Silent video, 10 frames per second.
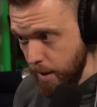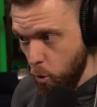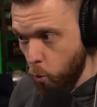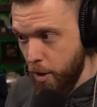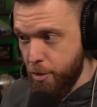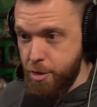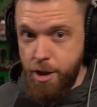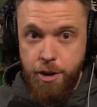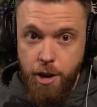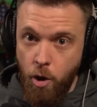with the
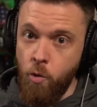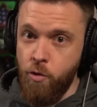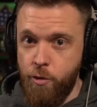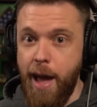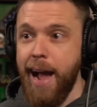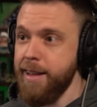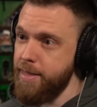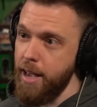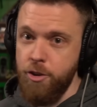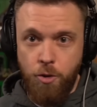known fact
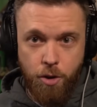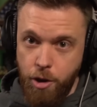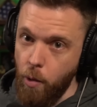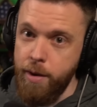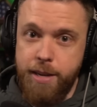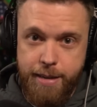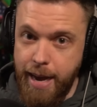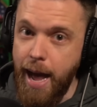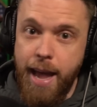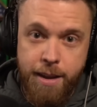that you're going to
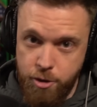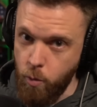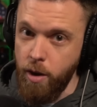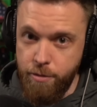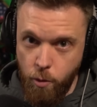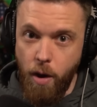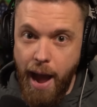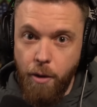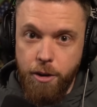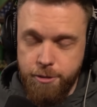die in 24
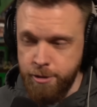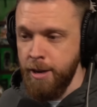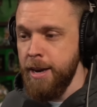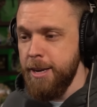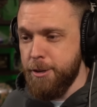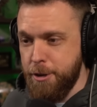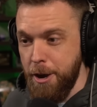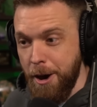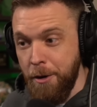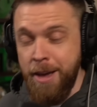hours.
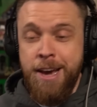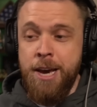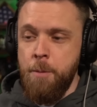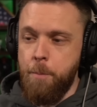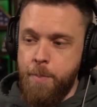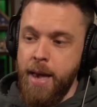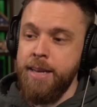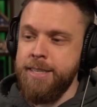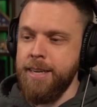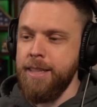So
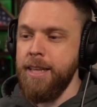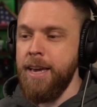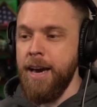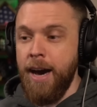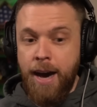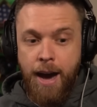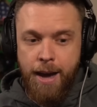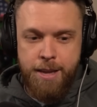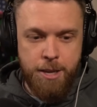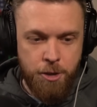basically,
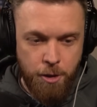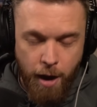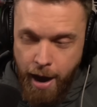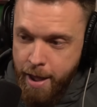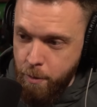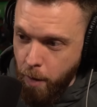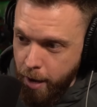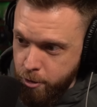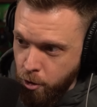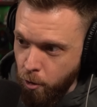
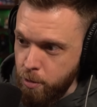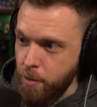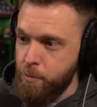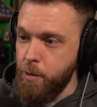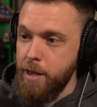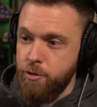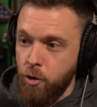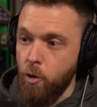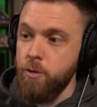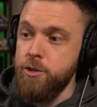it
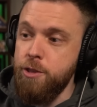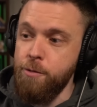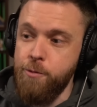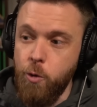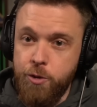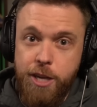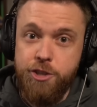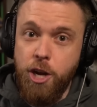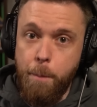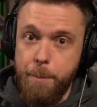turns the
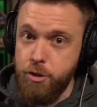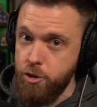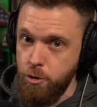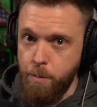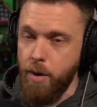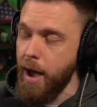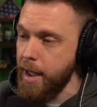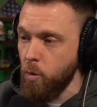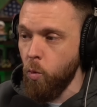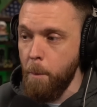voltage up super high
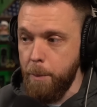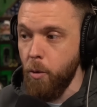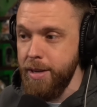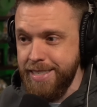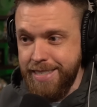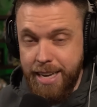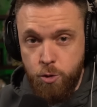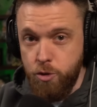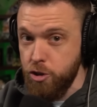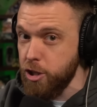to 1.6,
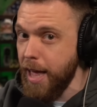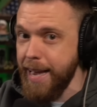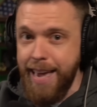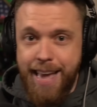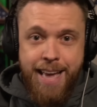which is like